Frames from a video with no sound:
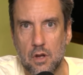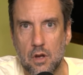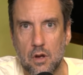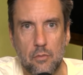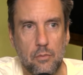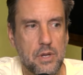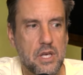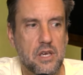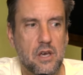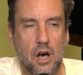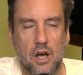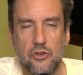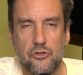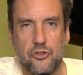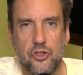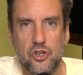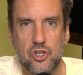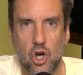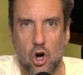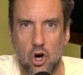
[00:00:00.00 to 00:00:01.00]
Because
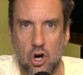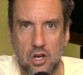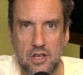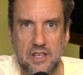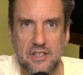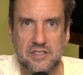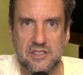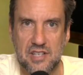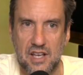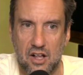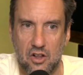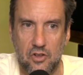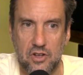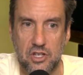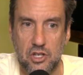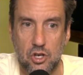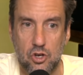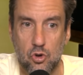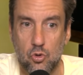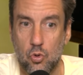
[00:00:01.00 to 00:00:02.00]
the dog is
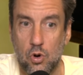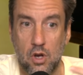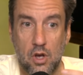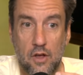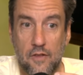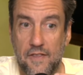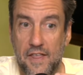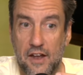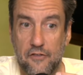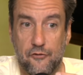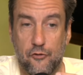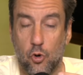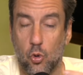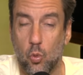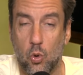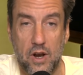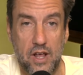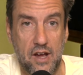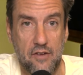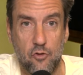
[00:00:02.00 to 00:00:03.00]
telling you that for
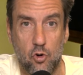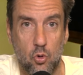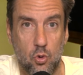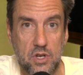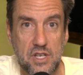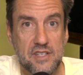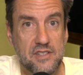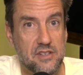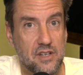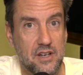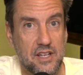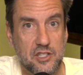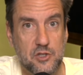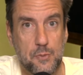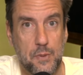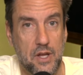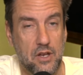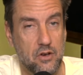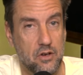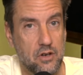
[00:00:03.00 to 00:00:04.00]
whatever reason, it's
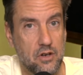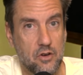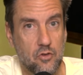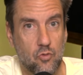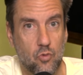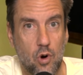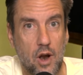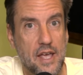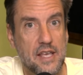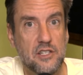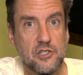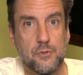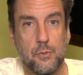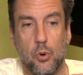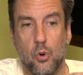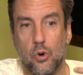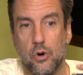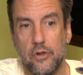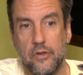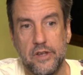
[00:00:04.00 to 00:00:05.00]
been raised
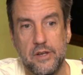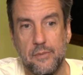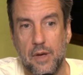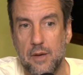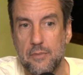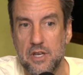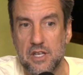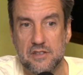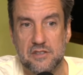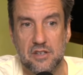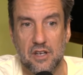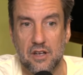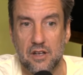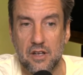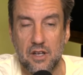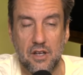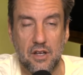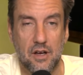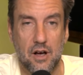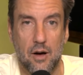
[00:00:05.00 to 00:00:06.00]
poorly. Maybe it's a
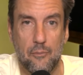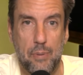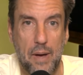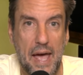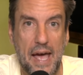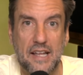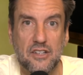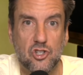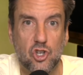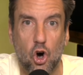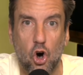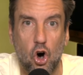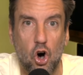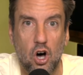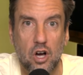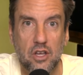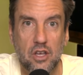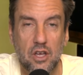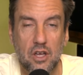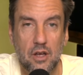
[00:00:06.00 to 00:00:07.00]
bad
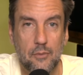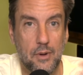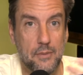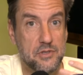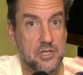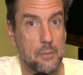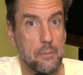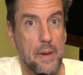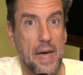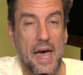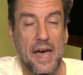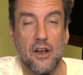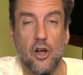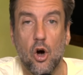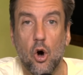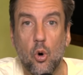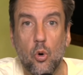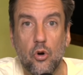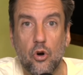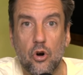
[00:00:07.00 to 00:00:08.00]
dog. Maybe it's a bad
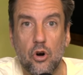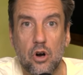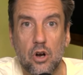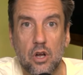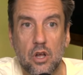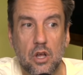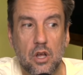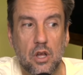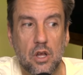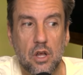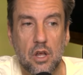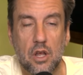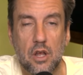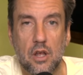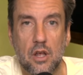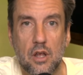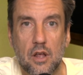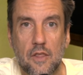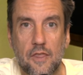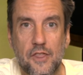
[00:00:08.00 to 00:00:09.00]
owner.
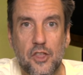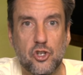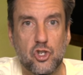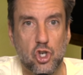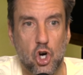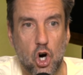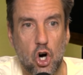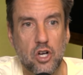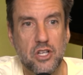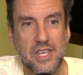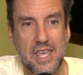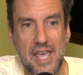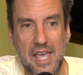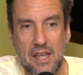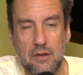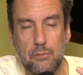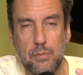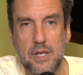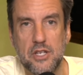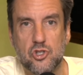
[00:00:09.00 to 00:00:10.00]
The dog
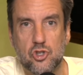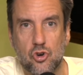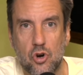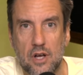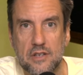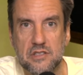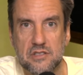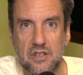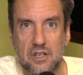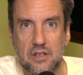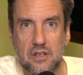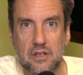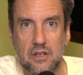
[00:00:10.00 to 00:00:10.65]
can't be trusted.